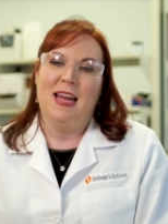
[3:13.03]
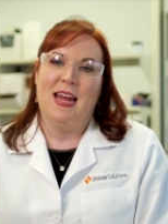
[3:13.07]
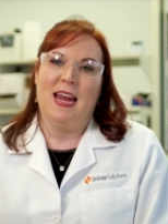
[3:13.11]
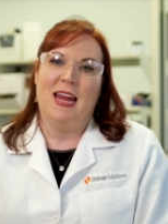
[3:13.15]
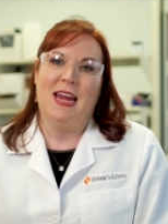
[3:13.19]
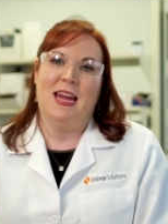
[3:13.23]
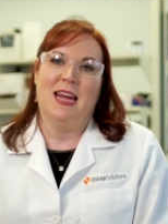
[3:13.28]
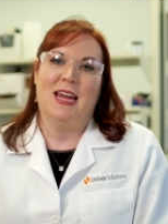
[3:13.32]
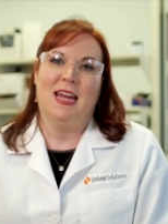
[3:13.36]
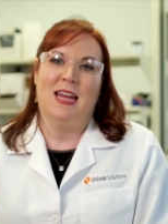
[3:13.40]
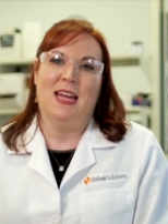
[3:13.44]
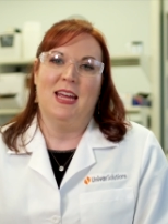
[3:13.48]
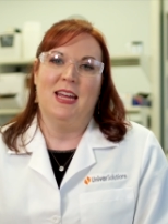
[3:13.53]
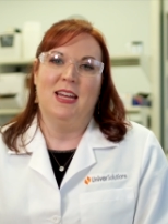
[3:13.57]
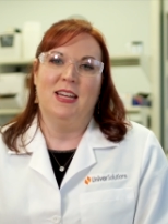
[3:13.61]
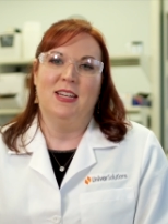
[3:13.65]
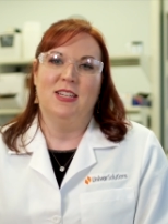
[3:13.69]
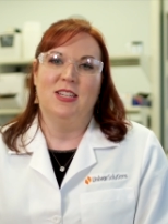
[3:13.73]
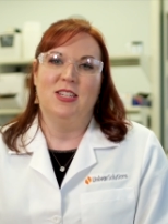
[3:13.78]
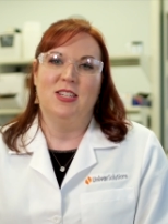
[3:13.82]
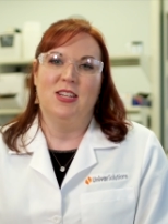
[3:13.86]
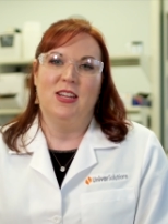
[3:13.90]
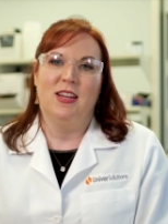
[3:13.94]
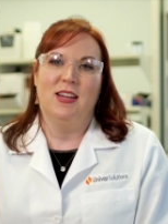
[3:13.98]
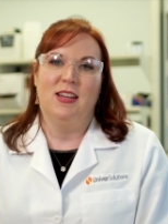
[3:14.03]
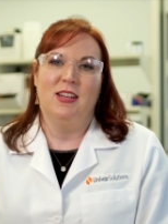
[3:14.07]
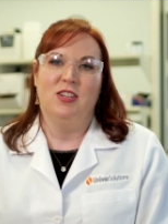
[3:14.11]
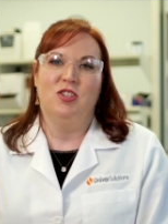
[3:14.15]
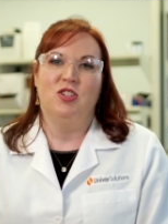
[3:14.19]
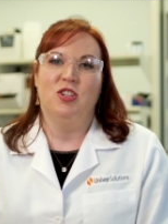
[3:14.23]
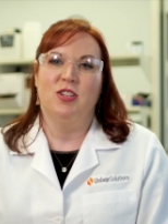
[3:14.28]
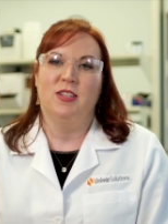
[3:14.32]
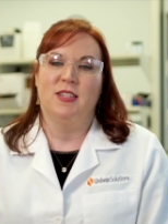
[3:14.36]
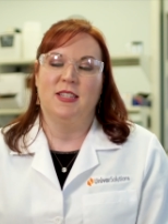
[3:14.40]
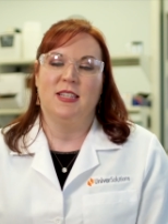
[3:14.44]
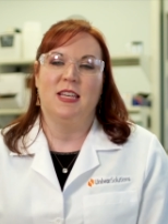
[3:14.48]
and
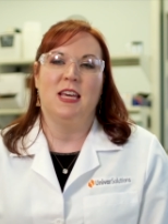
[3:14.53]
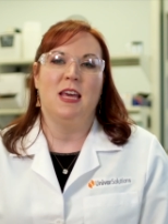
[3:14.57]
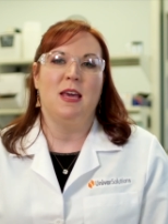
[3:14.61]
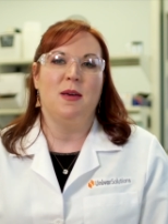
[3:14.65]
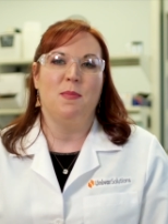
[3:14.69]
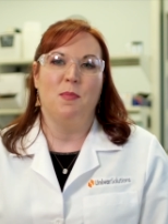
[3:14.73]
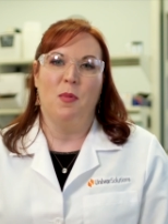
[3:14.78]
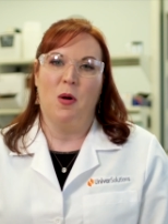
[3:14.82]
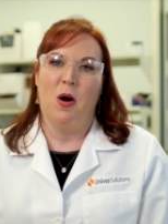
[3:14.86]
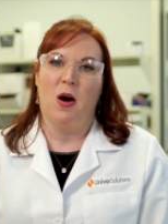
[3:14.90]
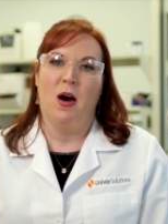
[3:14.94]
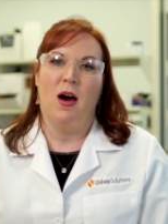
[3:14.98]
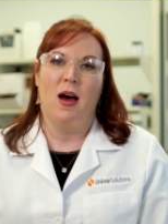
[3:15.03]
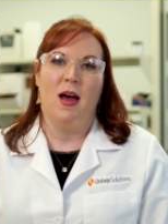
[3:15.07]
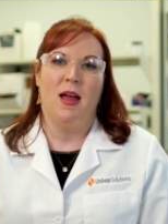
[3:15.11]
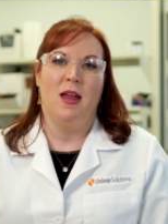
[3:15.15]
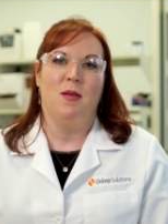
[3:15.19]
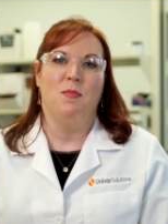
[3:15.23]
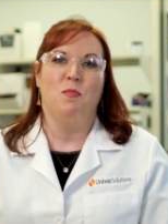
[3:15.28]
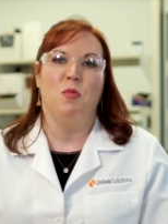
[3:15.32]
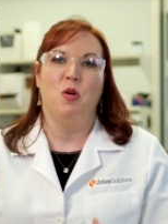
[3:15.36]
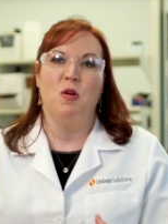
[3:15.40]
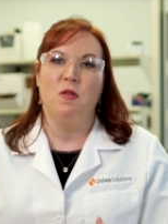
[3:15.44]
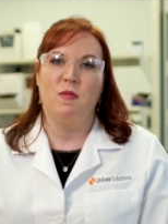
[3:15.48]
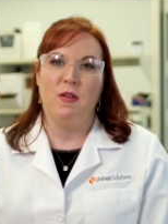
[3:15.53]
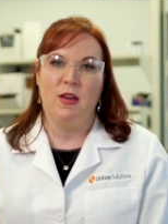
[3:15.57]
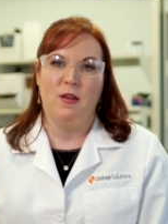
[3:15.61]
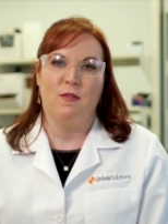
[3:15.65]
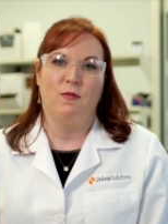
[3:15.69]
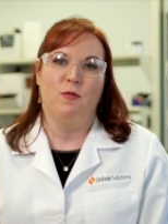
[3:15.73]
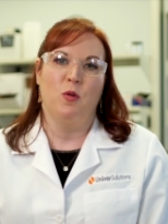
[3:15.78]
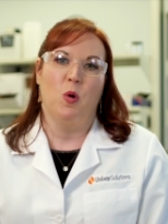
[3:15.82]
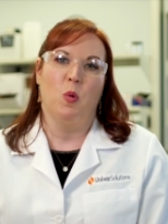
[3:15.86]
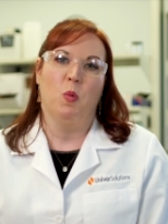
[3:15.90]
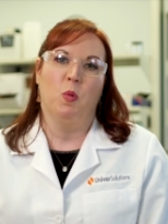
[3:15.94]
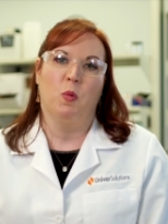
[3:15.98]
just keep on moving
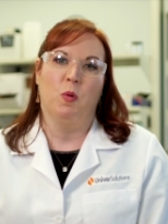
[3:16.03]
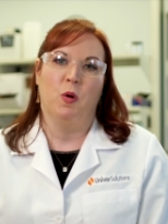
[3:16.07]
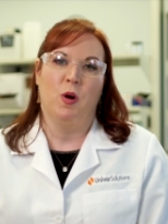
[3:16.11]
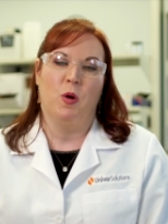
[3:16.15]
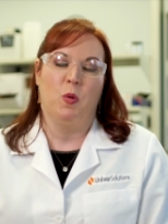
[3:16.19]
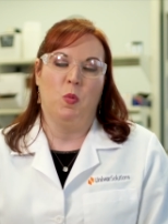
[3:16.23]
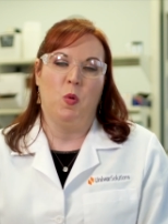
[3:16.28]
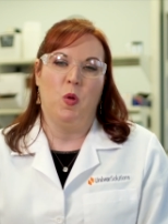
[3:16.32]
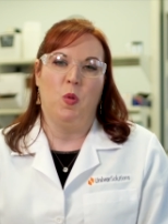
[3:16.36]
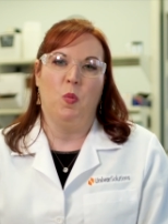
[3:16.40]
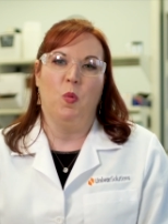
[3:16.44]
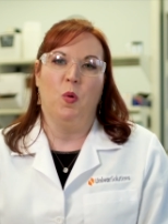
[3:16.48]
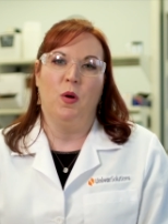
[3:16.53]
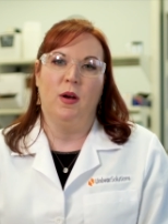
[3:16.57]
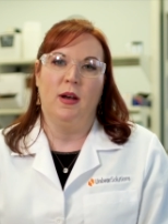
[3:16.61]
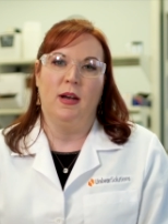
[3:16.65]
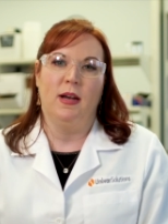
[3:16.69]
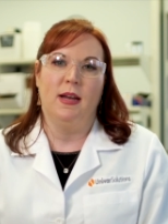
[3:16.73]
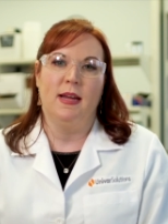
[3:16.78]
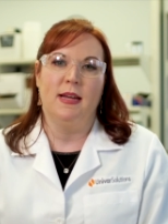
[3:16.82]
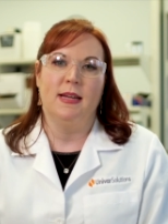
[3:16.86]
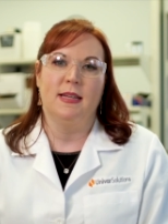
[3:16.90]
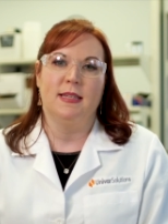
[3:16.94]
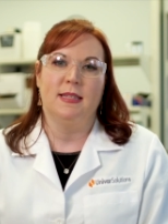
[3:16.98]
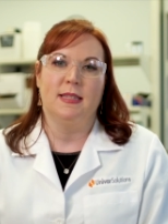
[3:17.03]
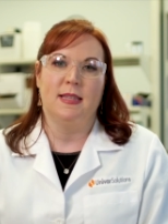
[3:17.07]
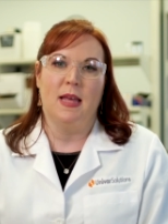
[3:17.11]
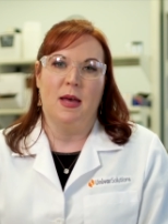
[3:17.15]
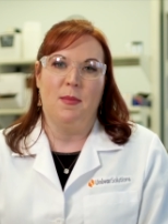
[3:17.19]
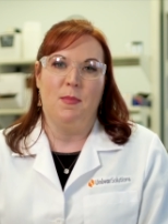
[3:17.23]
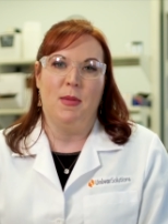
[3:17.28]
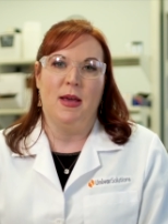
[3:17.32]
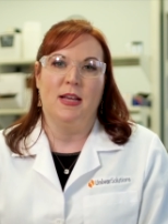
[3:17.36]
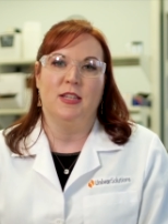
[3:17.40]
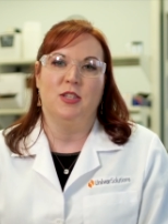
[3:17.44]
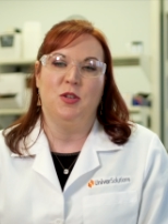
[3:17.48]
forward with what it is
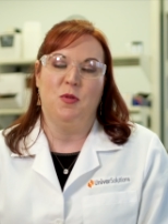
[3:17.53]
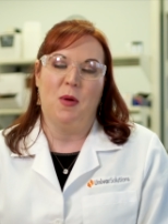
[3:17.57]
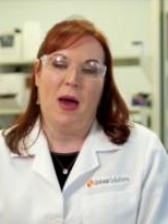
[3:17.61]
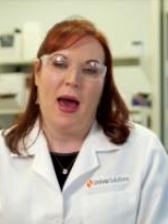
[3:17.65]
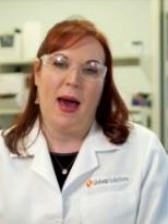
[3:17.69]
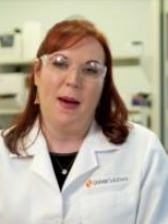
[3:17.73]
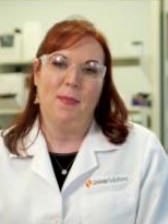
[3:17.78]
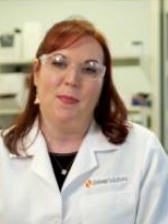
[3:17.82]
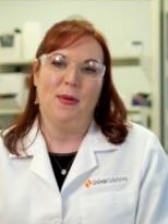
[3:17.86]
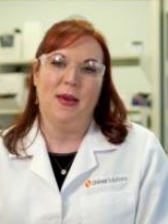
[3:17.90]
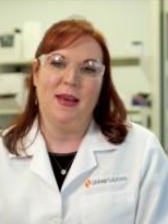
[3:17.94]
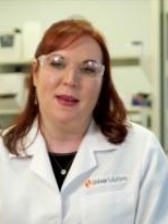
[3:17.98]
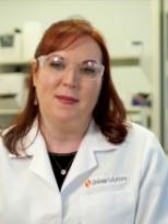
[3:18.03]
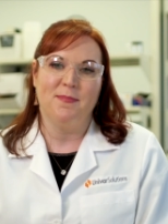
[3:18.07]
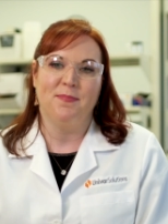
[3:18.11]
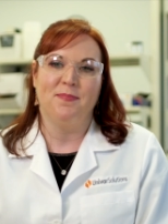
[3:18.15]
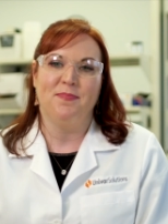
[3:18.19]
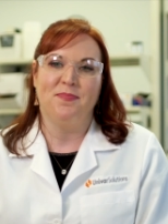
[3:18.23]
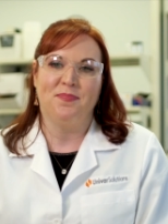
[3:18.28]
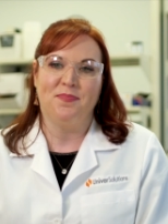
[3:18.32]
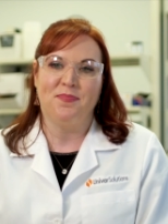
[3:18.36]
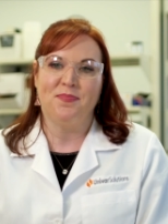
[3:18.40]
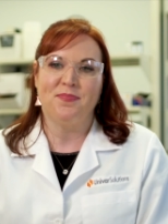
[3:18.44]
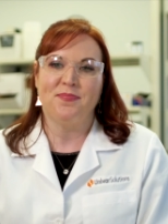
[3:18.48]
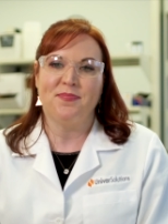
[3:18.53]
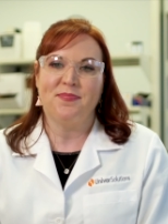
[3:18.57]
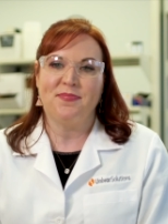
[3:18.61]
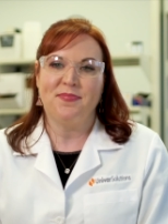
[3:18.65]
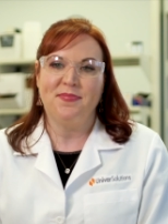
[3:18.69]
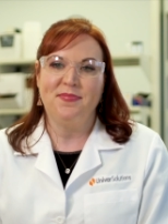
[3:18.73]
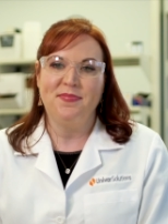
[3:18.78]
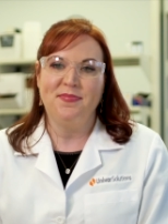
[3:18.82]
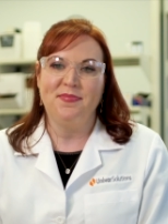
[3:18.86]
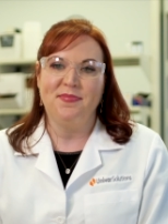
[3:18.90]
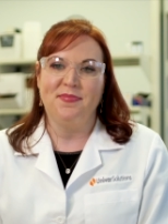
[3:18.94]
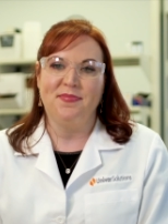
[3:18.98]
that makes you happy.
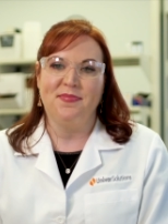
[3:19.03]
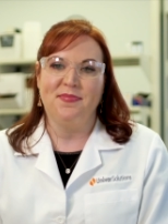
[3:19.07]
Oh,